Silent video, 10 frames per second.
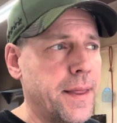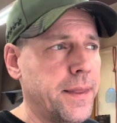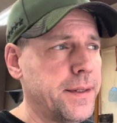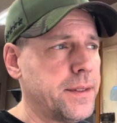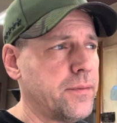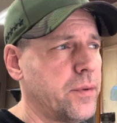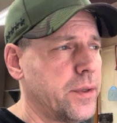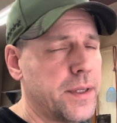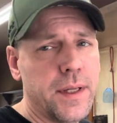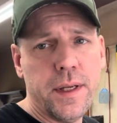That's it for
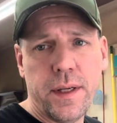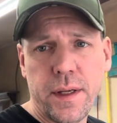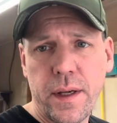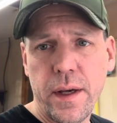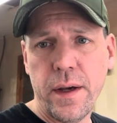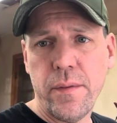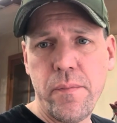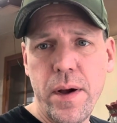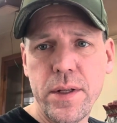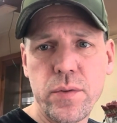today.
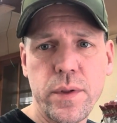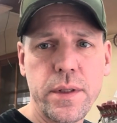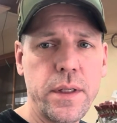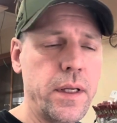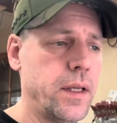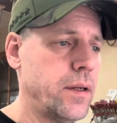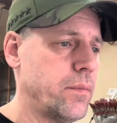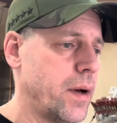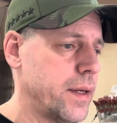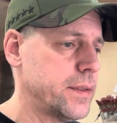I just want to end
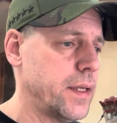by